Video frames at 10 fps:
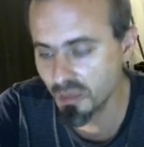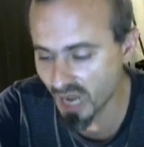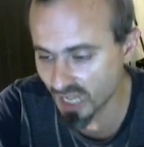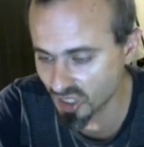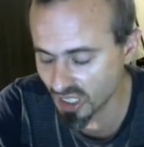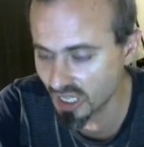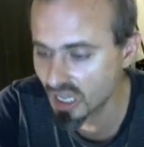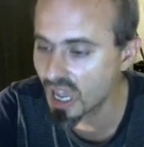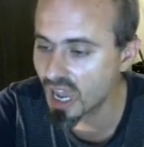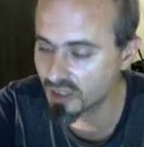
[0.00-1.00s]
In magic
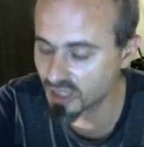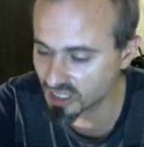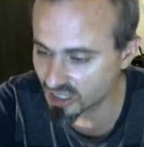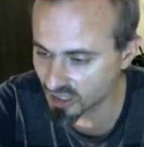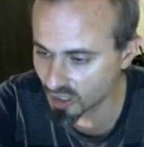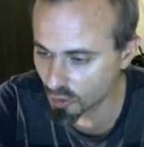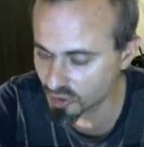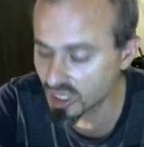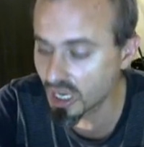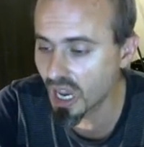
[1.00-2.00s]
and reason
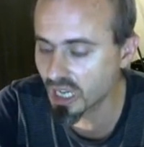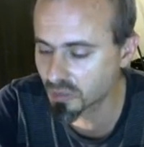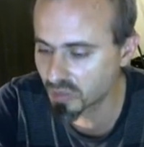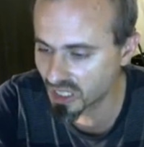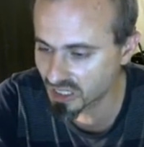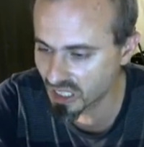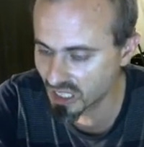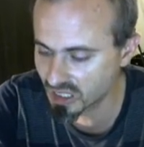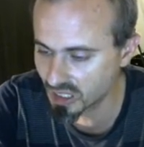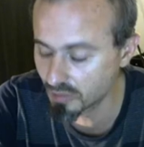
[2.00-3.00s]
theology, experience
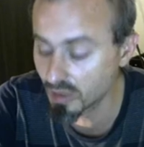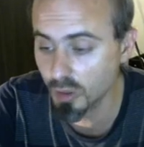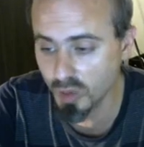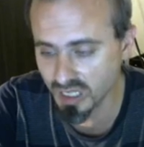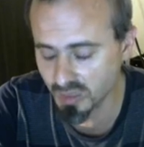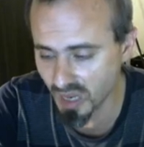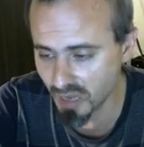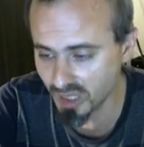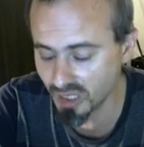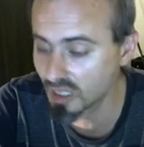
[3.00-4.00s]
kicks in. You
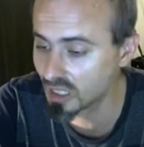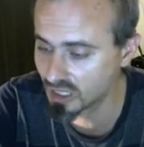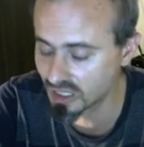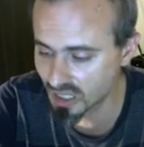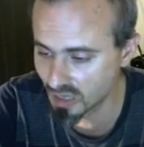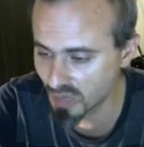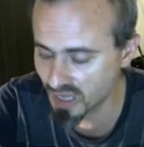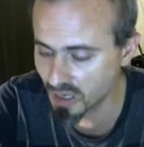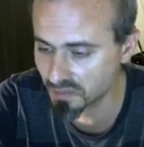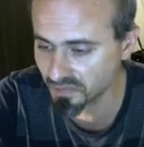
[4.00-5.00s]
experiment in the same
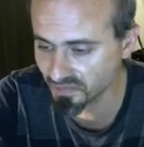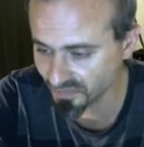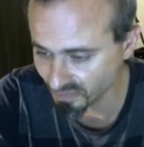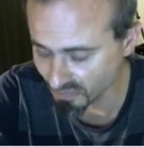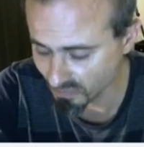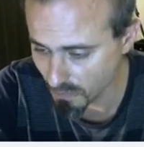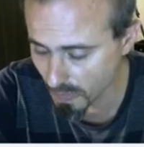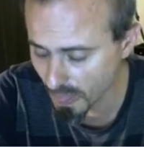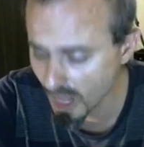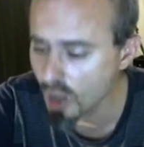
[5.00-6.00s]
manner.
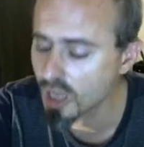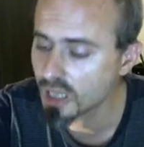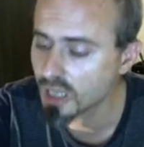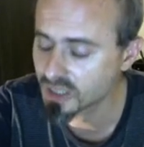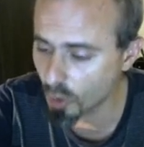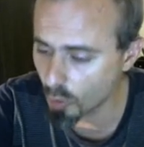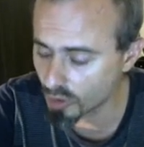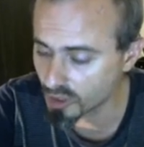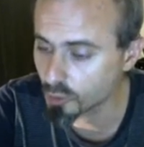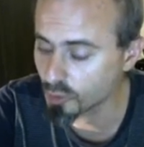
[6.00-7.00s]

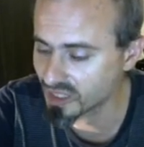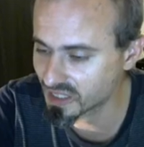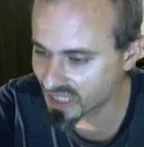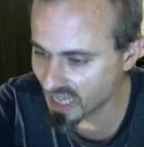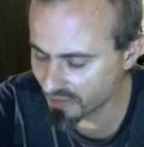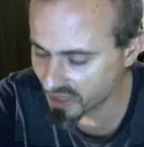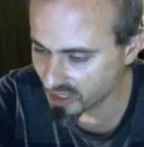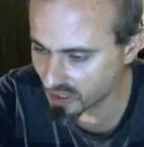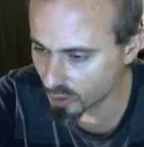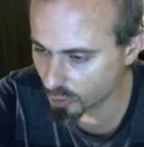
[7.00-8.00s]
So, you discover
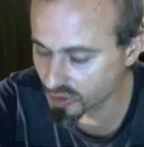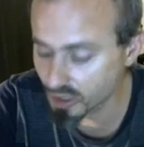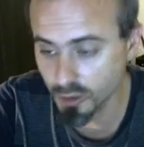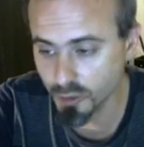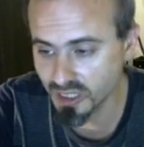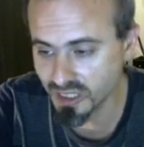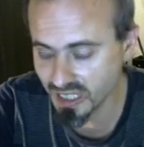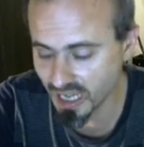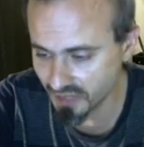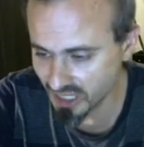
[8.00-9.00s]
the laws, you
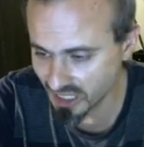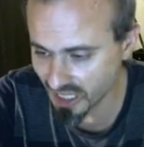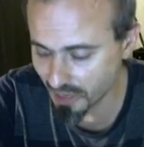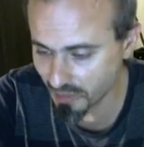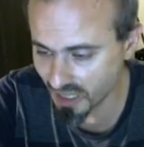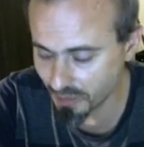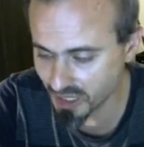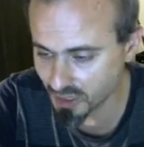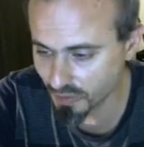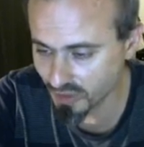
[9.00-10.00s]
discover the
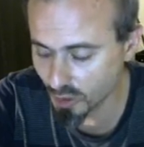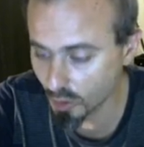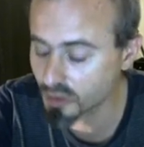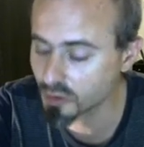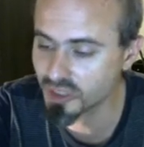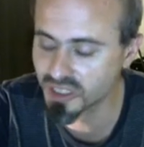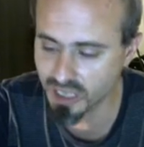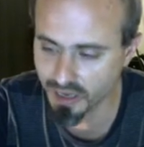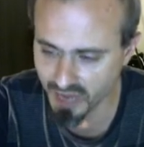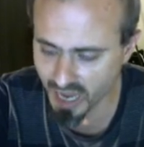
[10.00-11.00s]
dynamics of it all, you
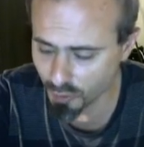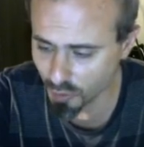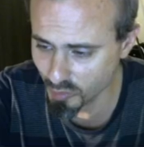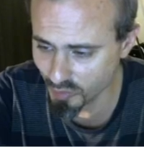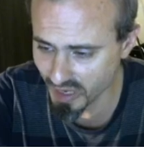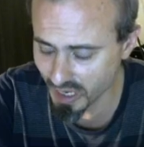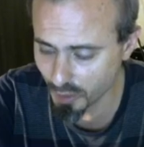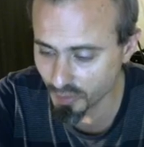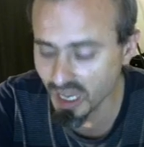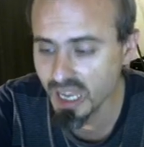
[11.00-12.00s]
discover how to move
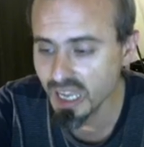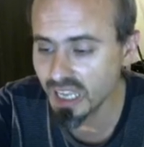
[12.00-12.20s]
around.